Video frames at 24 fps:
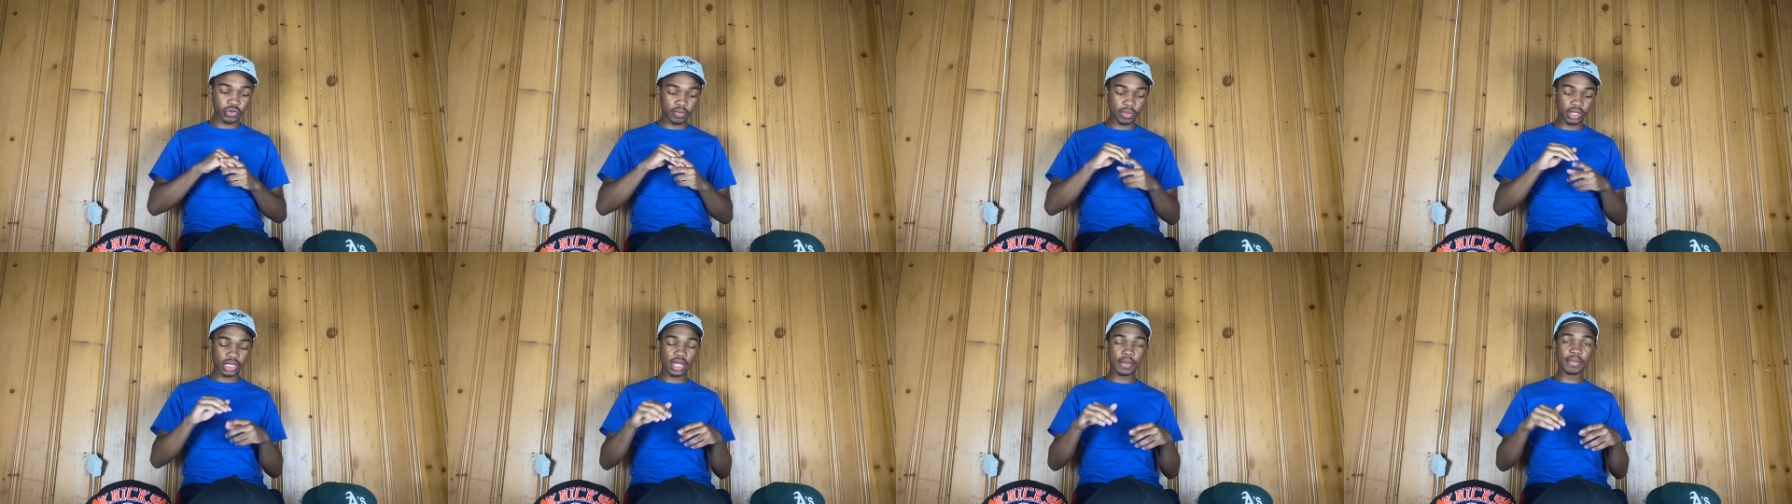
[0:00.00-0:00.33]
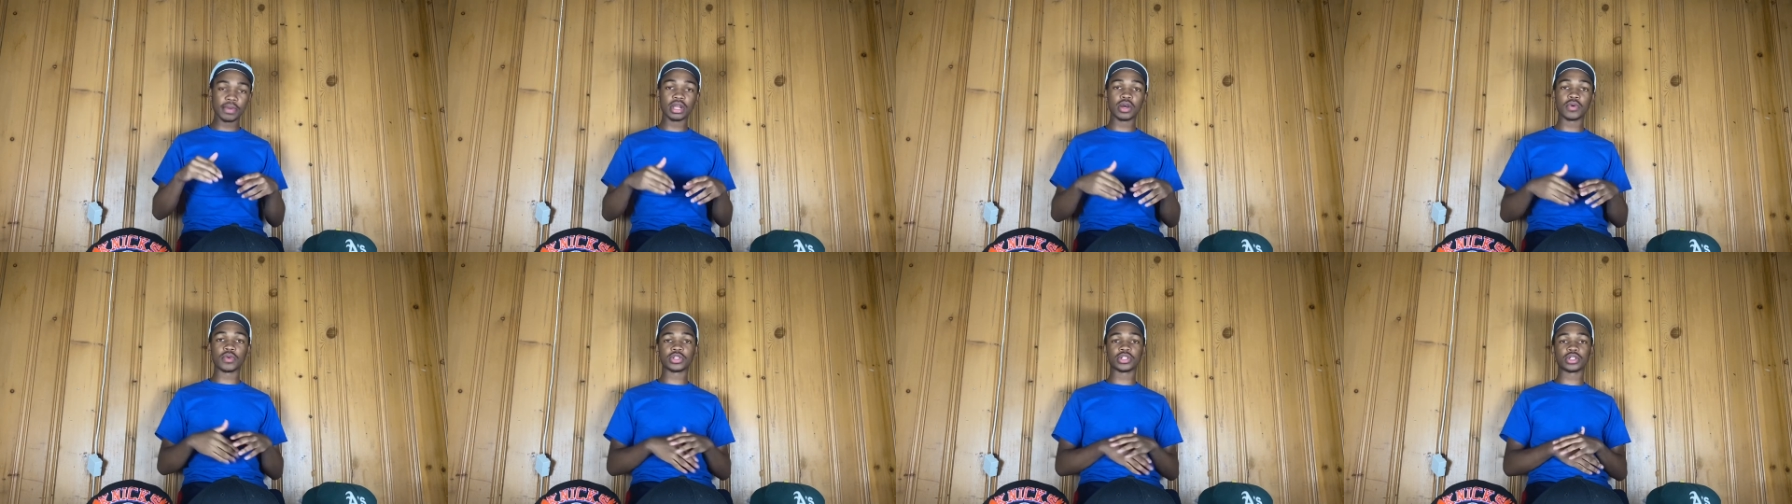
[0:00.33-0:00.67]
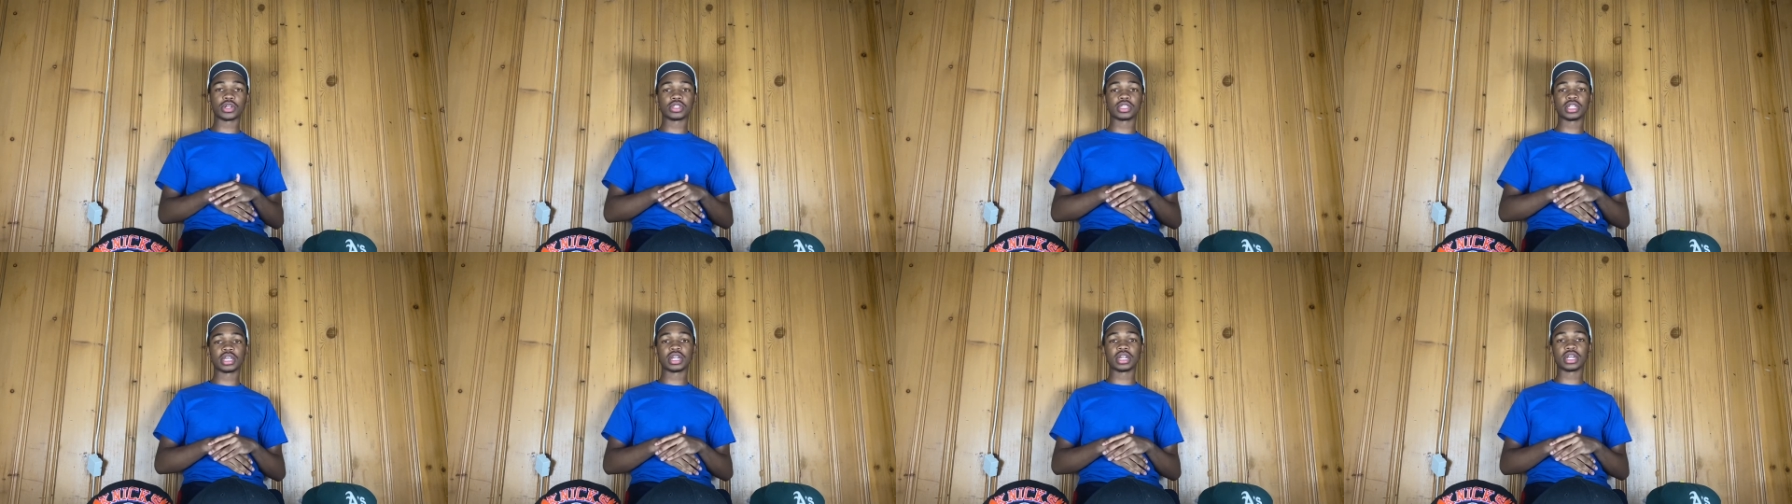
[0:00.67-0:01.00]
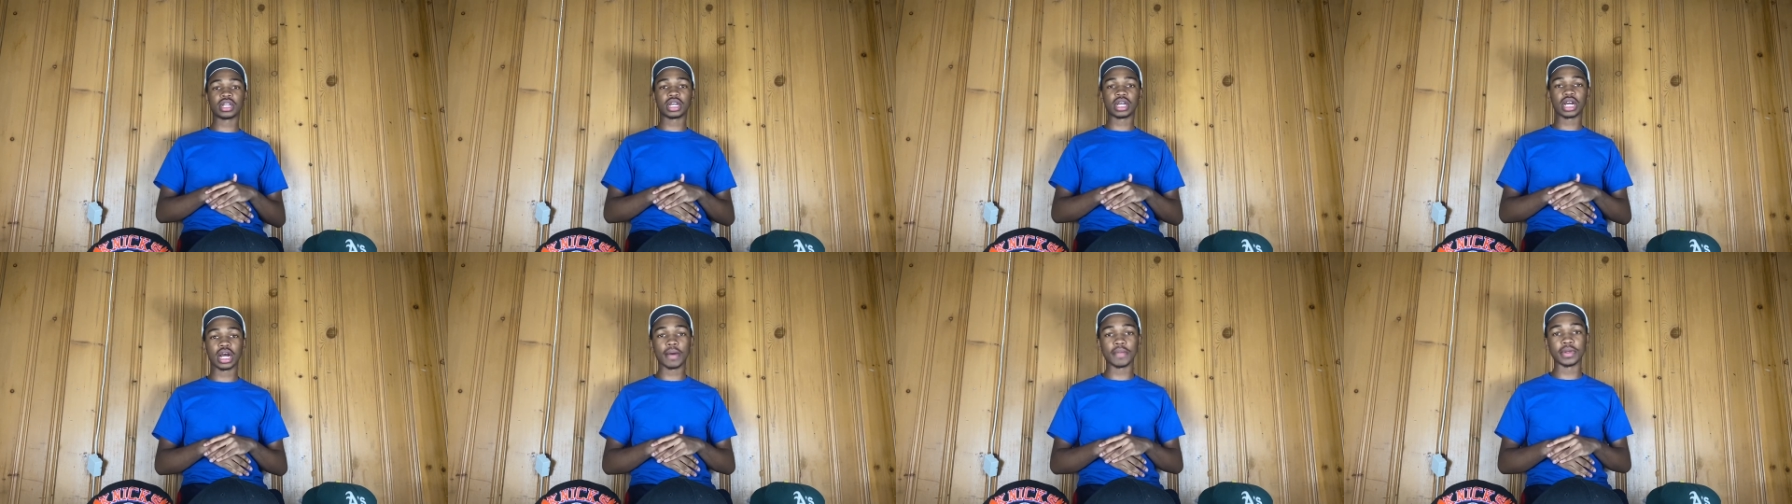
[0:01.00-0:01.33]
But let me know what y'all think in
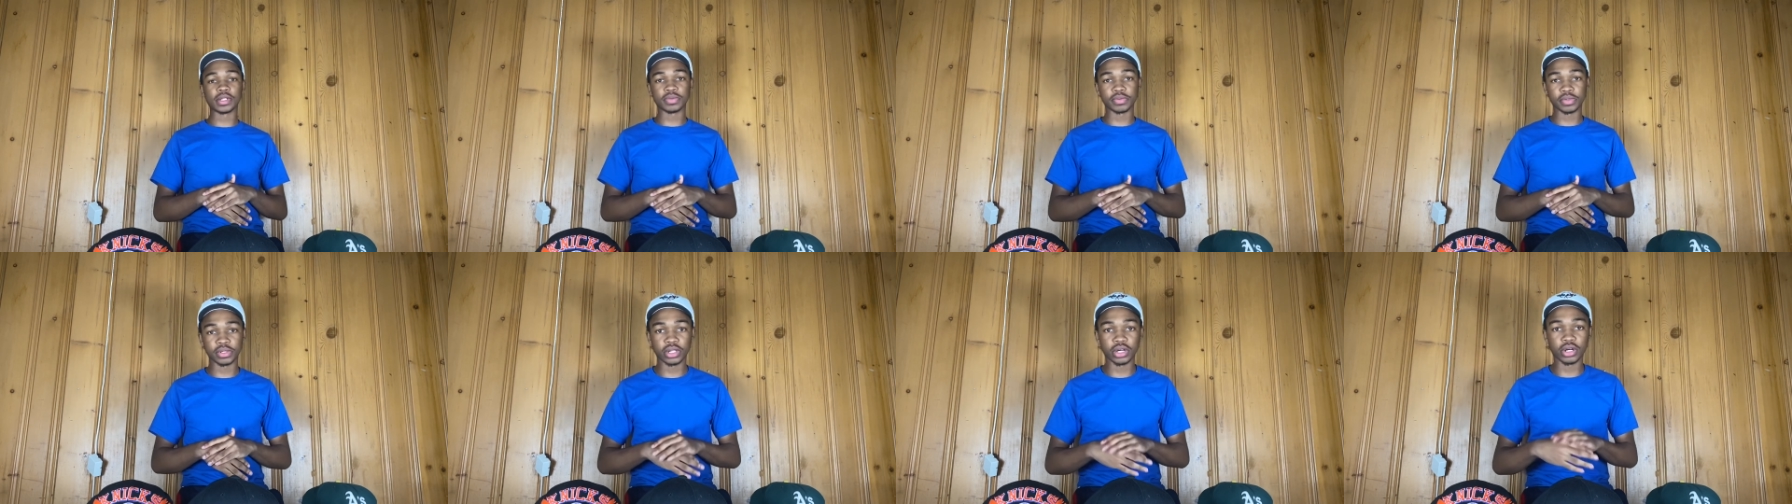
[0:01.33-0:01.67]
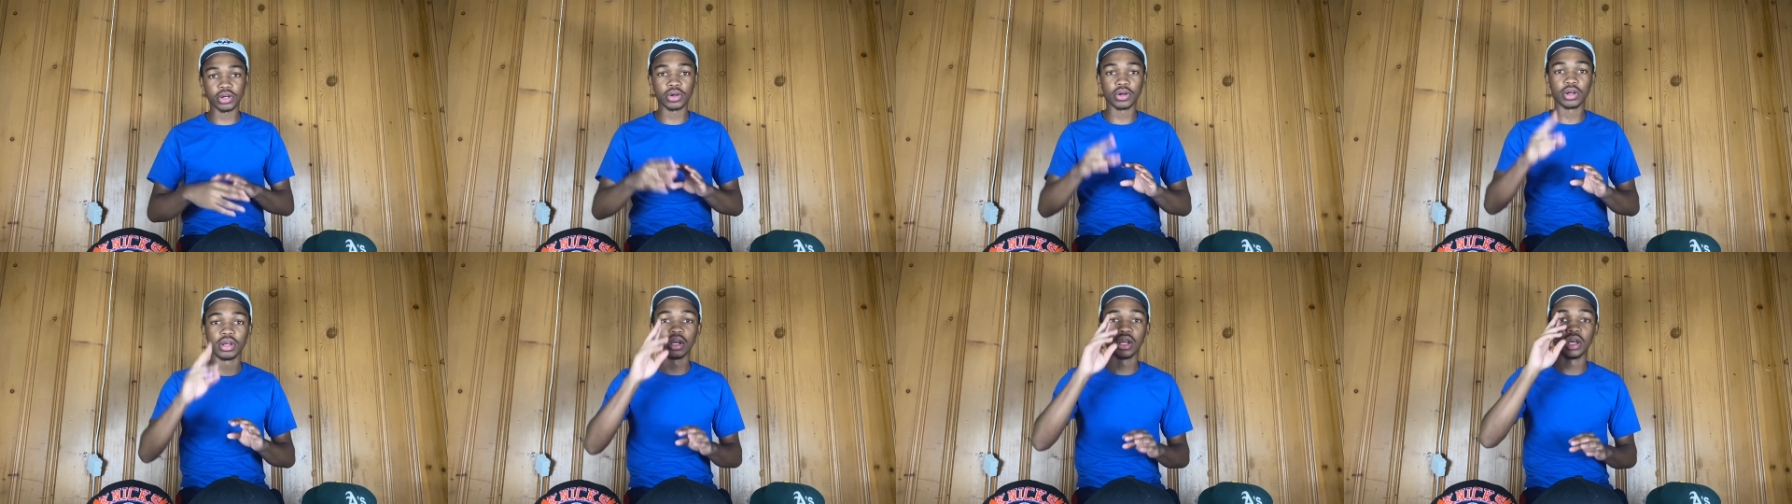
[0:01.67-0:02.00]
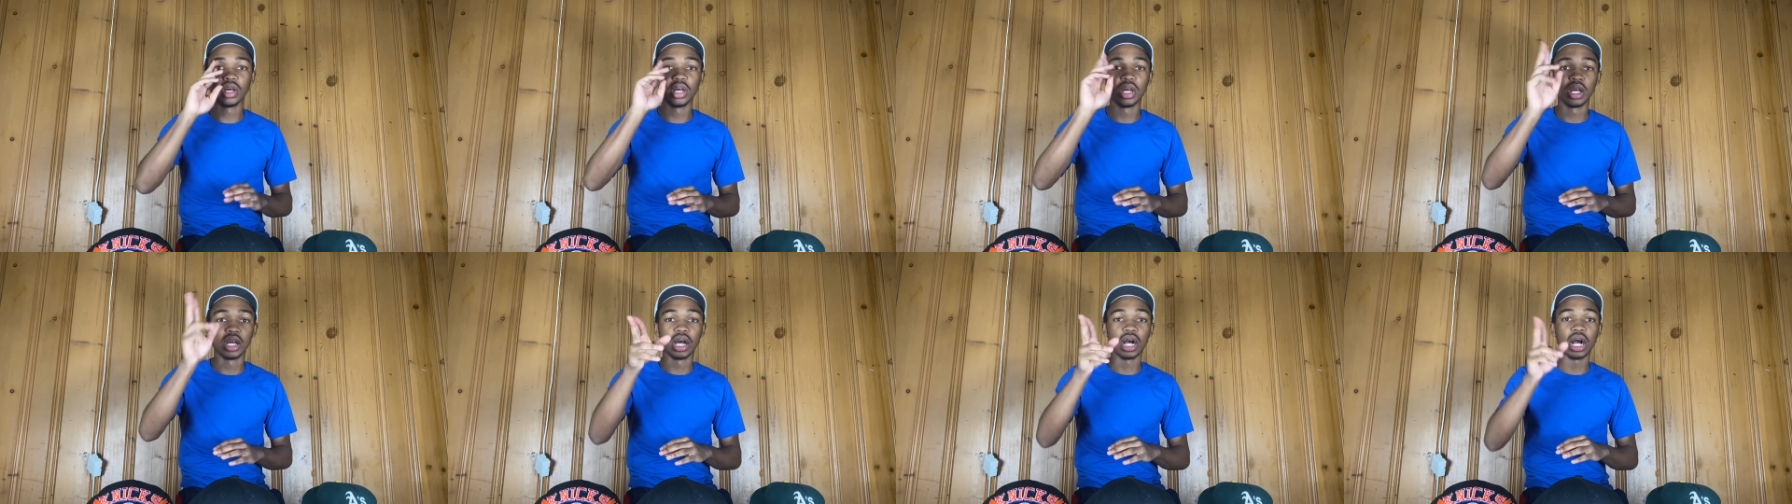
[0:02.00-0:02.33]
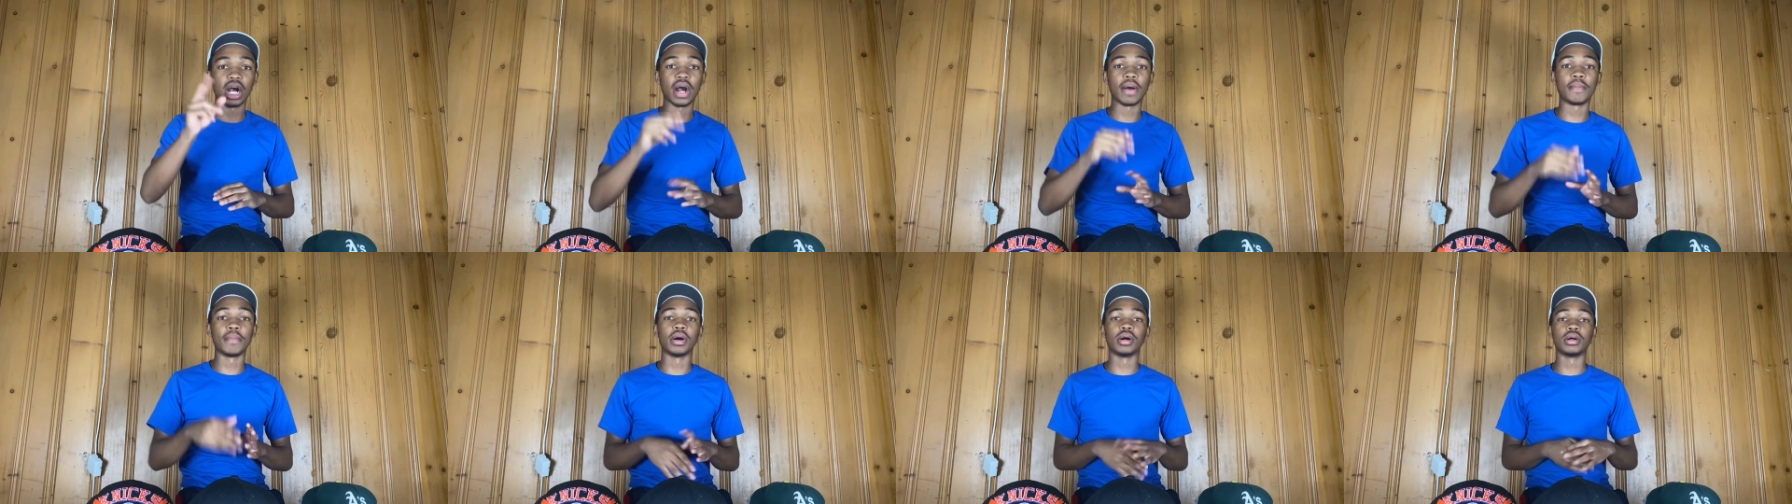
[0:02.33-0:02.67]
the comments below.
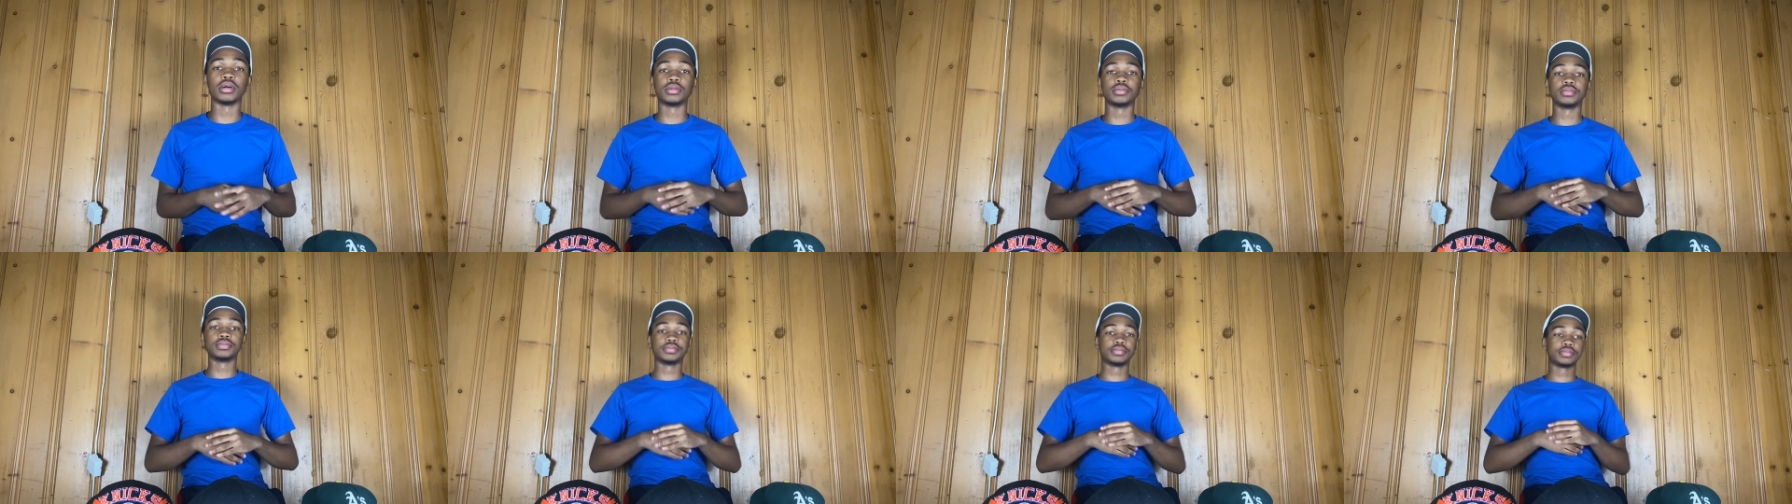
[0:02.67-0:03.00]
I'm out.